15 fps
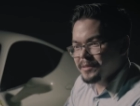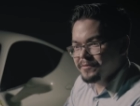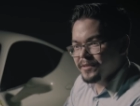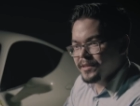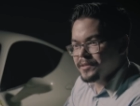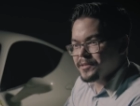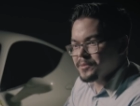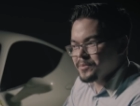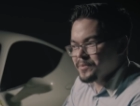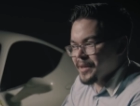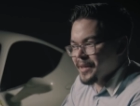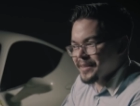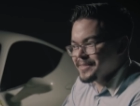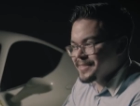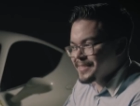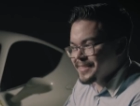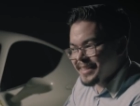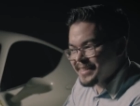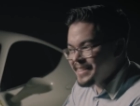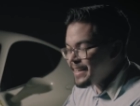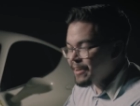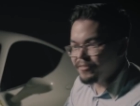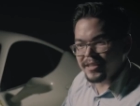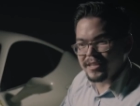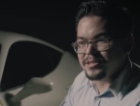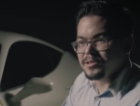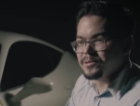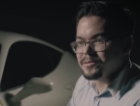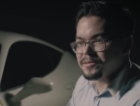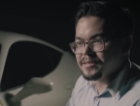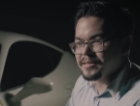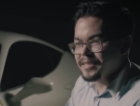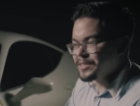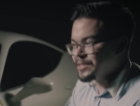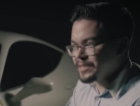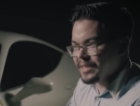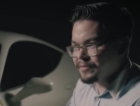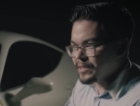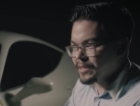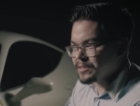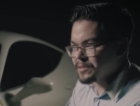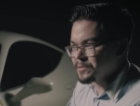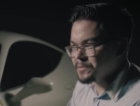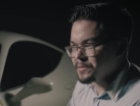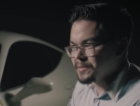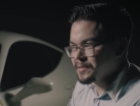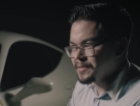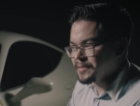infinitum, and it never gets old. It just never gets old.